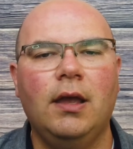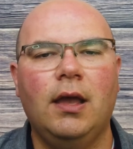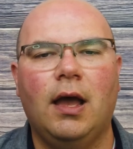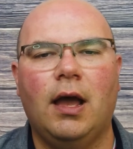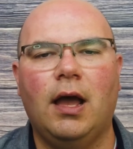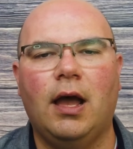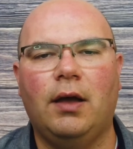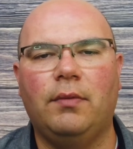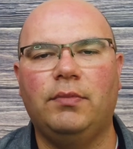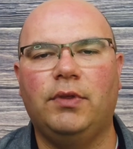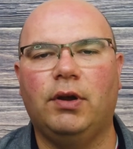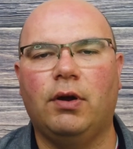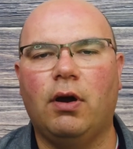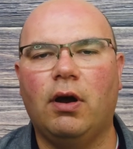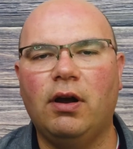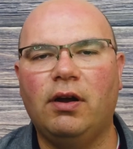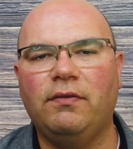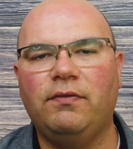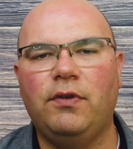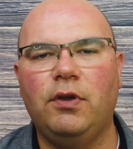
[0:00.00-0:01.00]
There
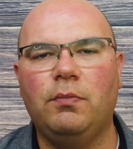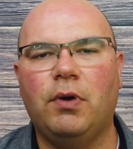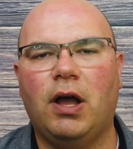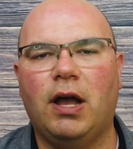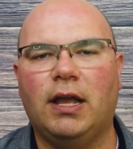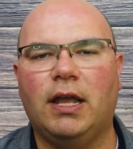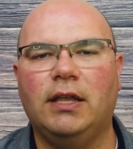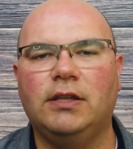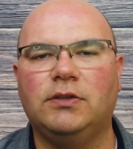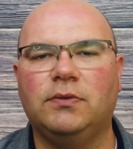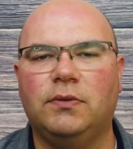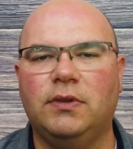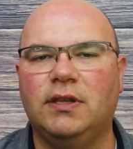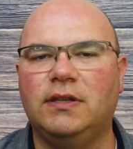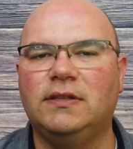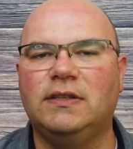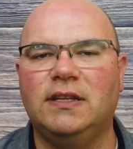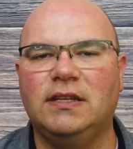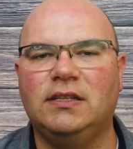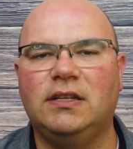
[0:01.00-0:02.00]
are a few pockets with
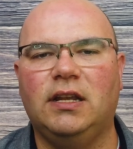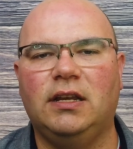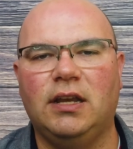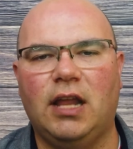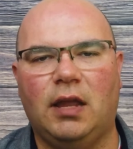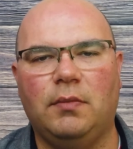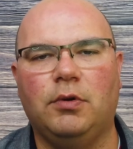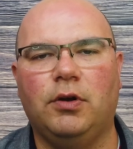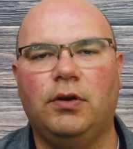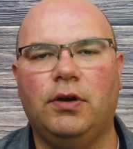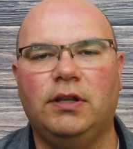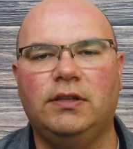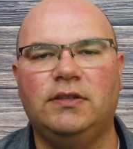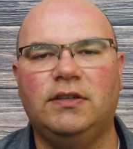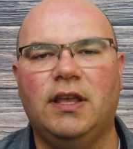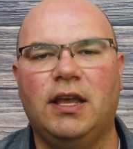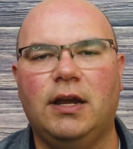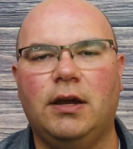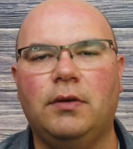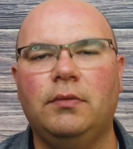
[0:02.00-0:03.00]
existing neighborhoods
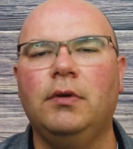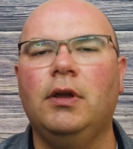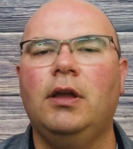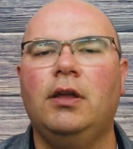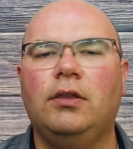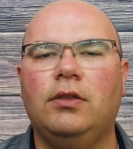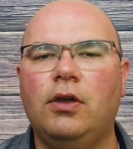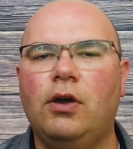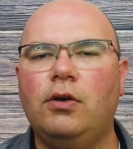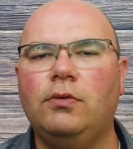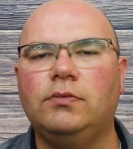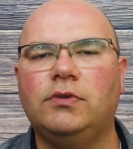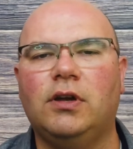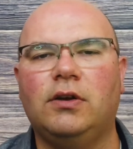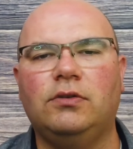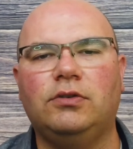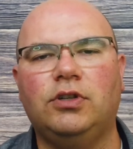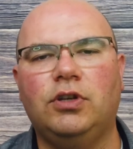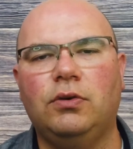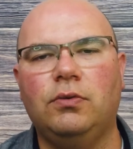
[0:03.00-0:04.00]
there. The homes
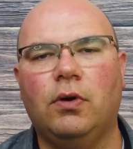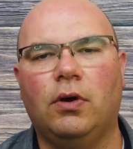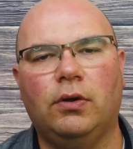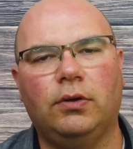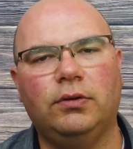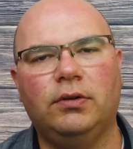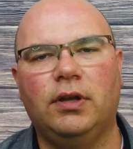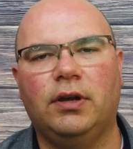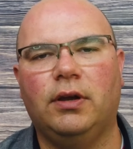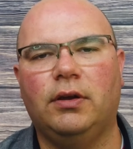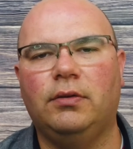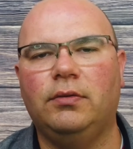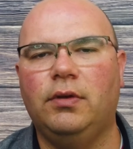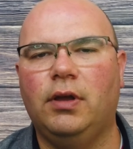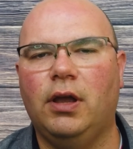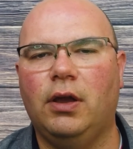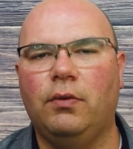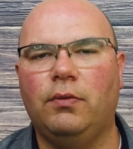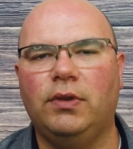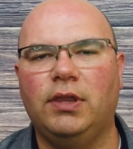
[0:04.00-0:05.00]
aren't too old.
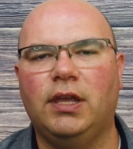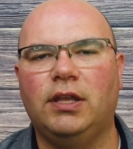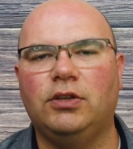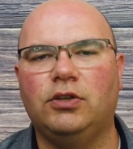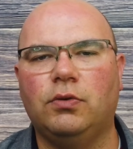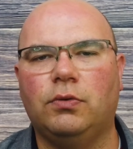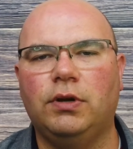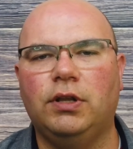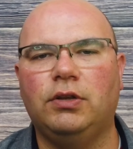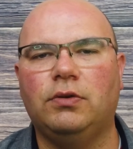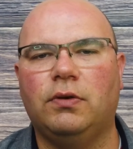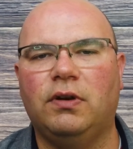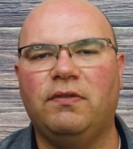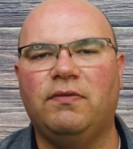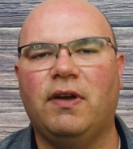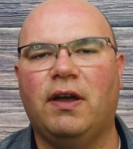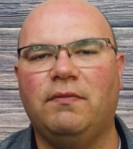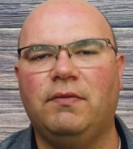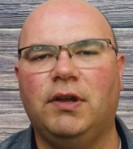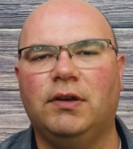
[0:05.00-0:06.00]
They're within
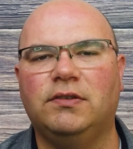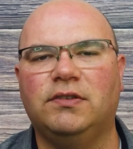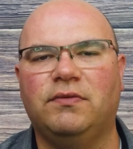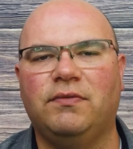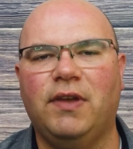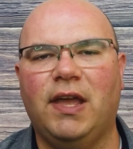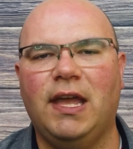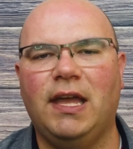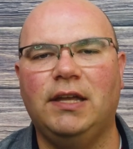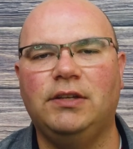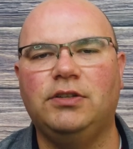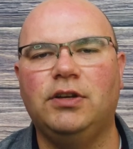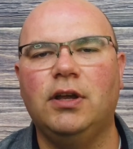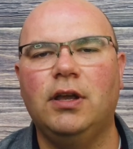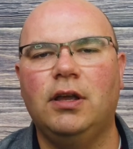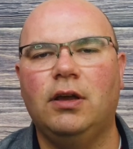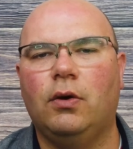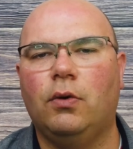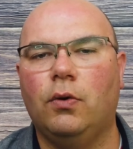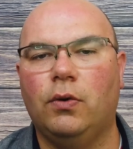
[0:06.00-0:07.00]
20-25 years of age
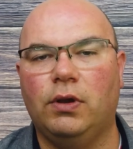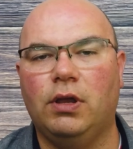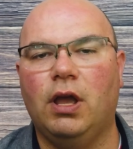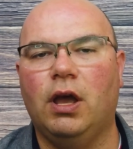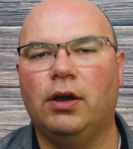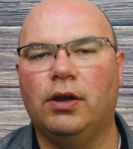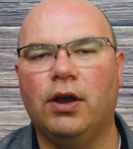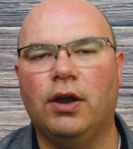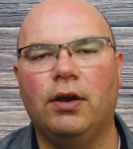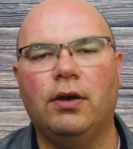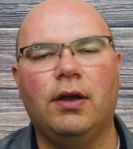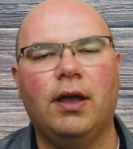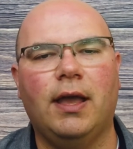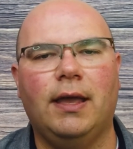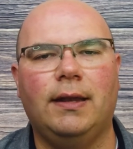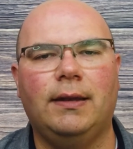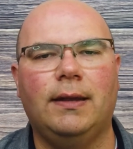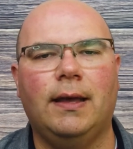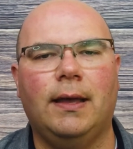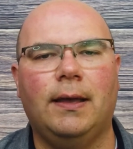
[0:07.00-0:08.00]
or younger,
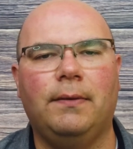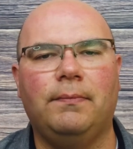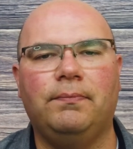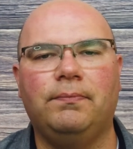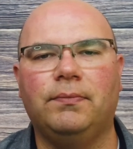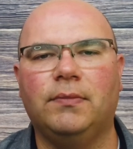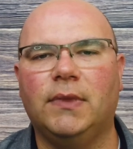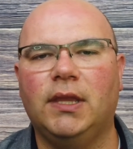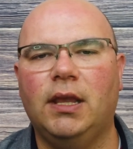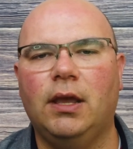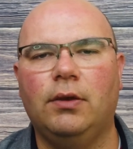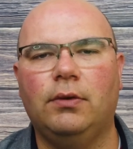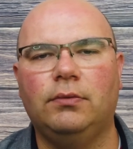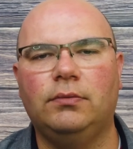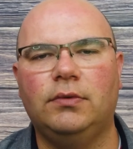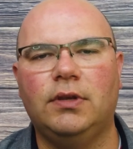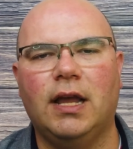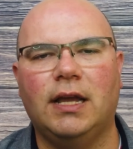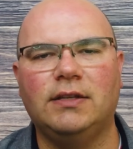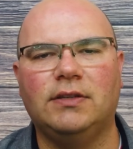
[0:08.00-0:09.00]

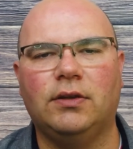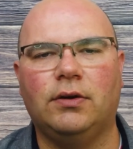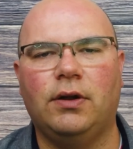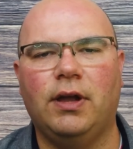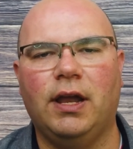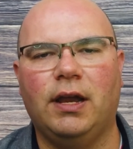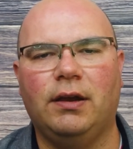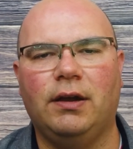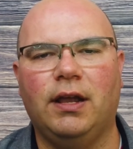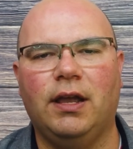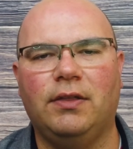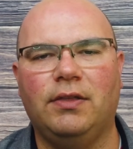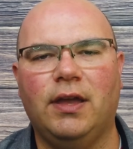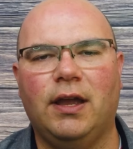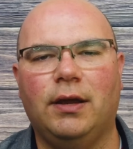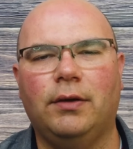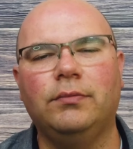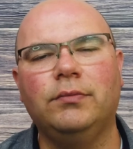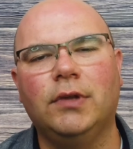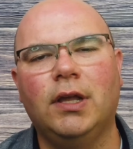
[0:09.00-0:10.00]
and nice little area
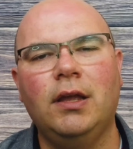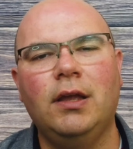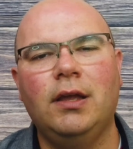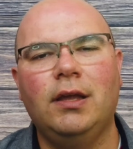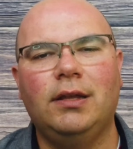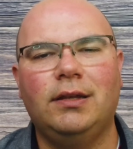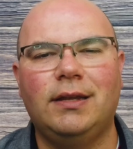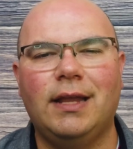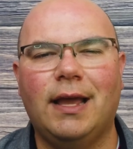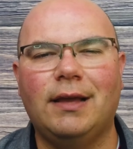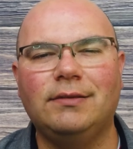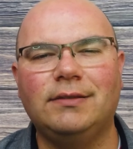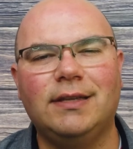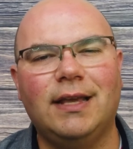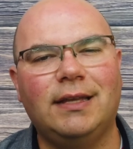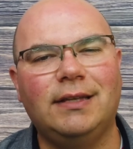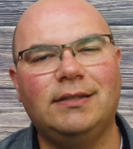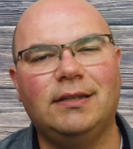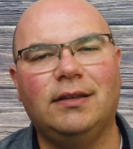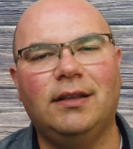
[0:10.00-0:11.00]
there.
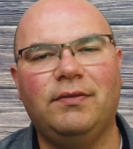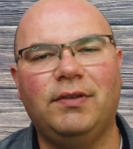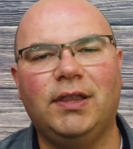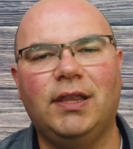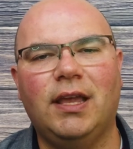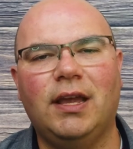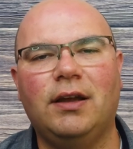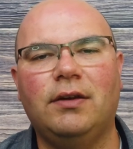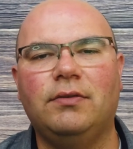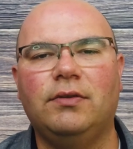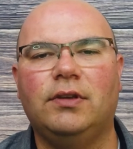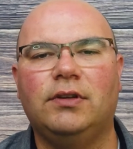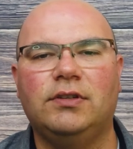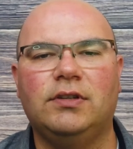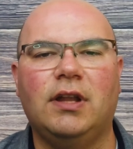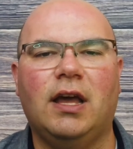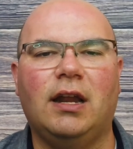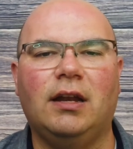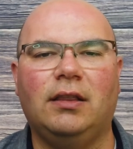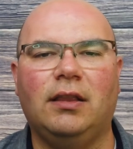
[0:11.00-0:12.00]
Downsides of living there, there's
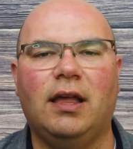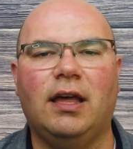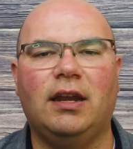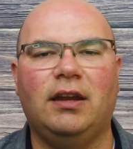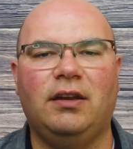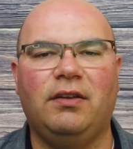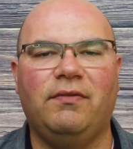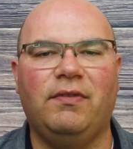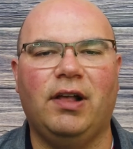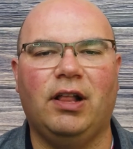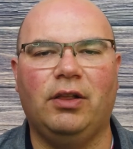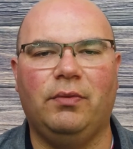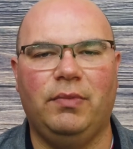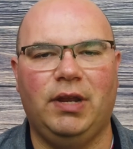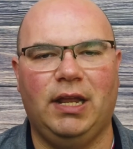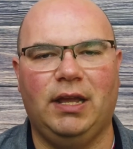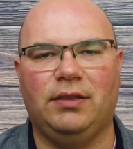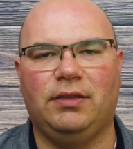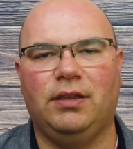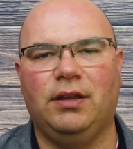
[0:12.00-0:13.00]
not a lot of
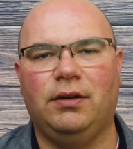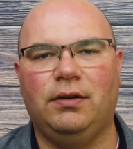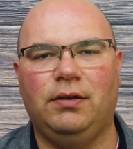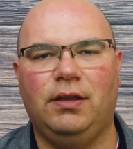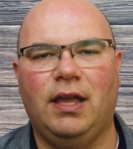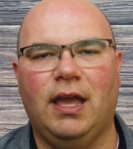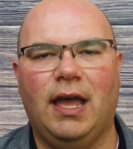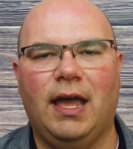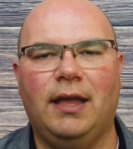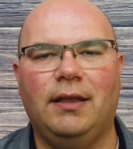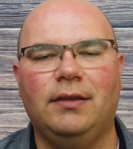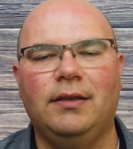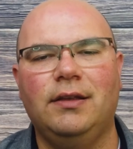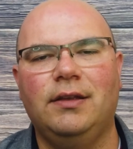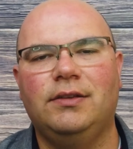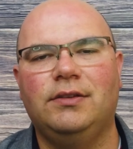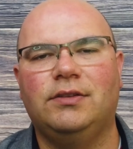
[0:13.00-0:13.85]
development out there yet.